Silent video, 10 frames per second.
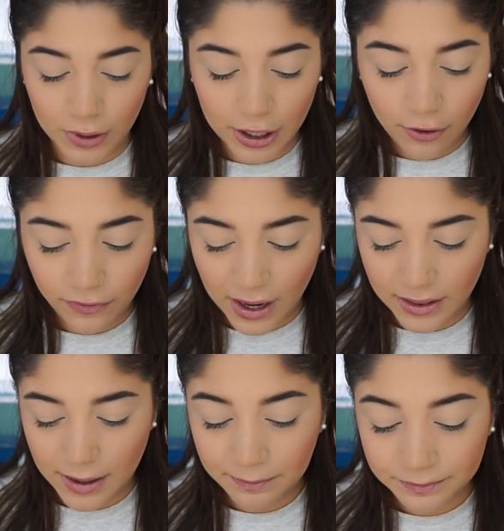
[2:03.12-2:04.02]
you can go
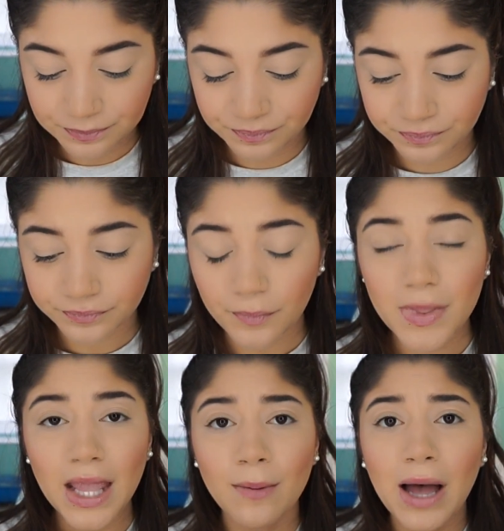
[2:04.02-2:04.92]
find them.
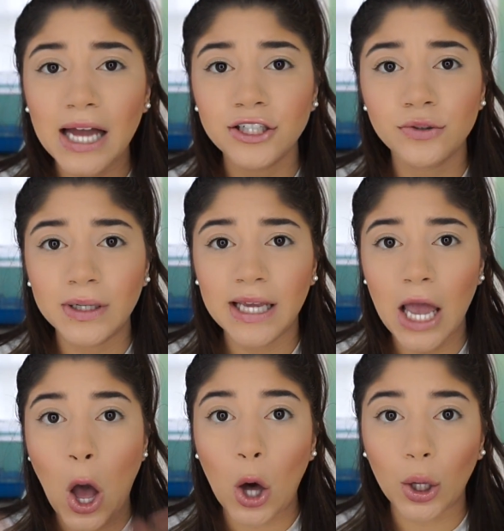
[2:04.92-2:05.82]
But I just want to
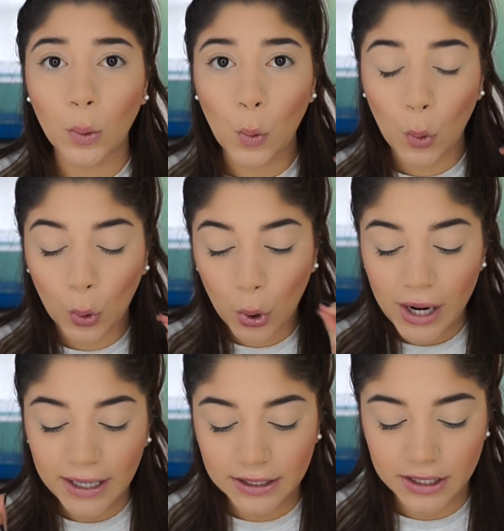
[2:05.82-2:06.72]
get
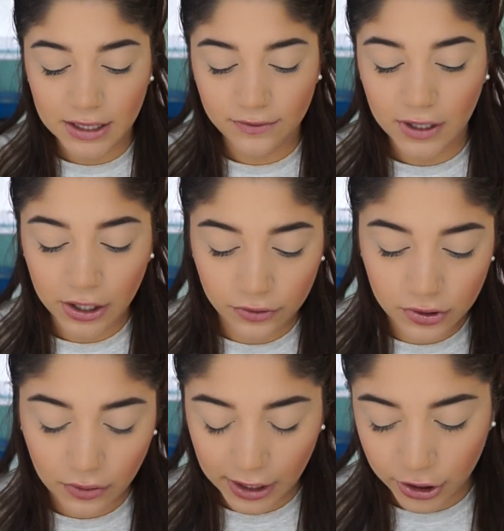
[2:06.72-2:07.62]
right into this video.
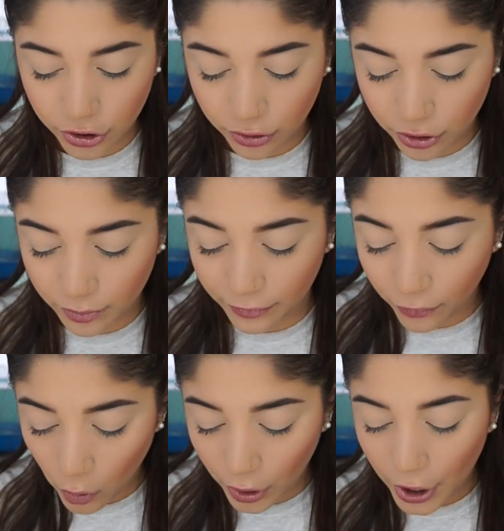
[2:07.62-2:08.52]
So like I showed you
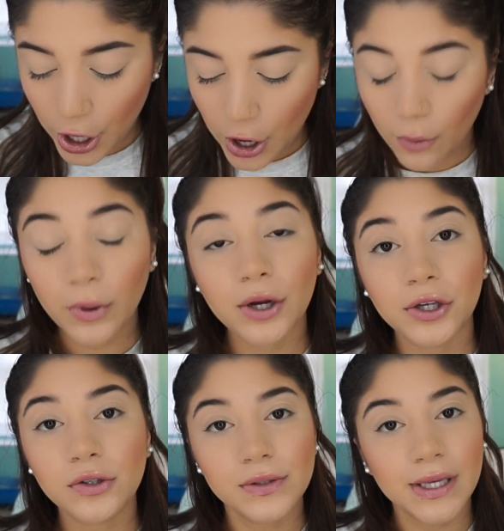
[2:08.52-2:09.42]
before, we are
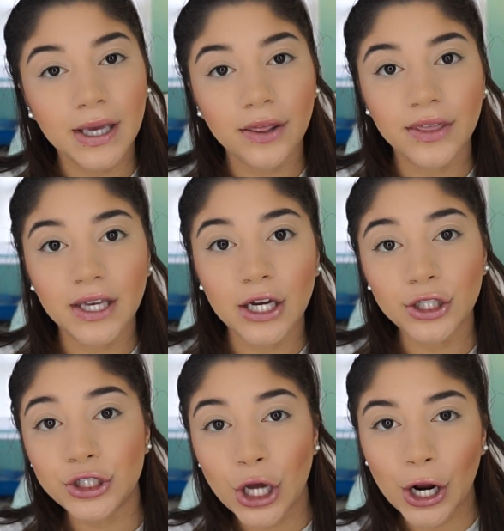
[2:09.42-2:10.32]
using
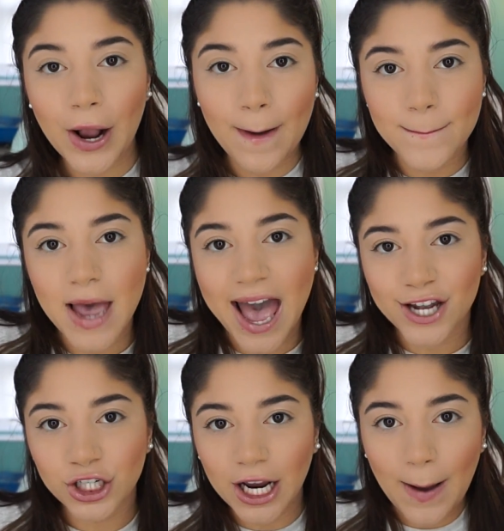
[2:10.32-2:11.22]
the Dark
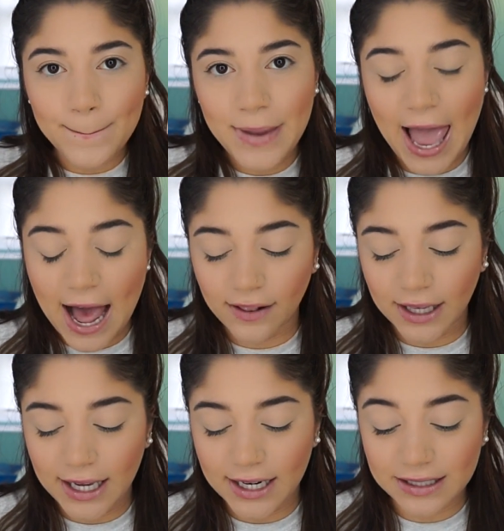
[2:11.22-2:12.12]
Magic
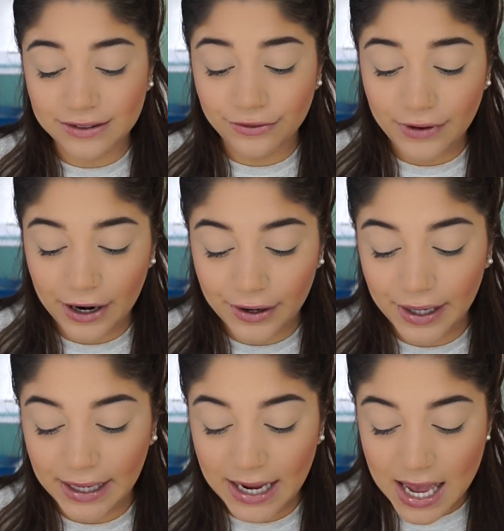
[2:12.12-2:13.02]
palette. It is
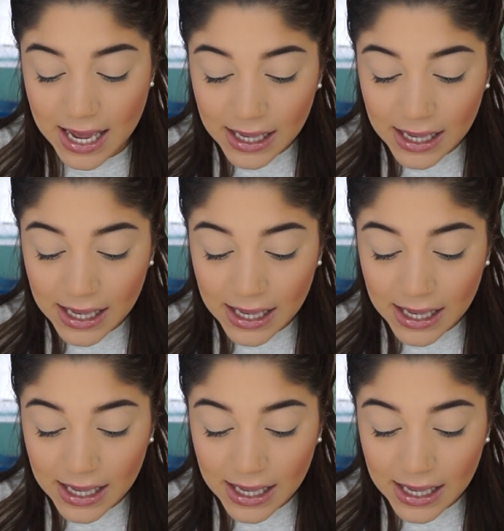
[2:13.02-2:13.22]
very